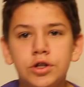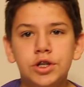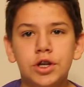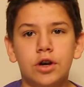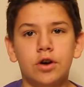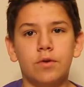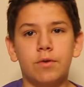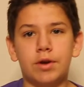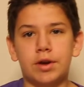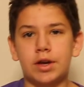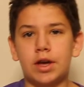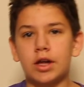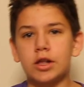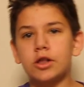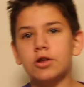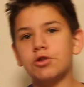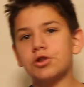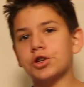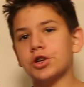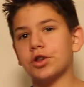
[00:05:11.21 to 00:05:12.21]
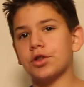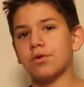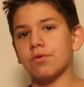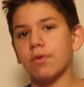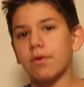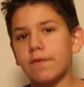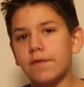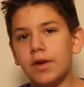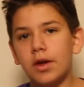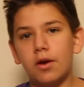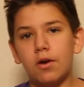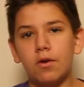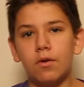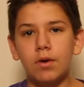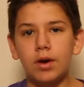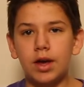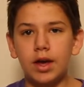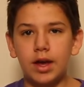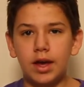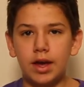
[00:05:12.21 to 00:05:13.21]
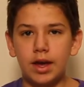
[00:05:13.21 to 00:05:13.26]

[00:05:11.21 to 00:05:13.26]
So, in conclusion to the review,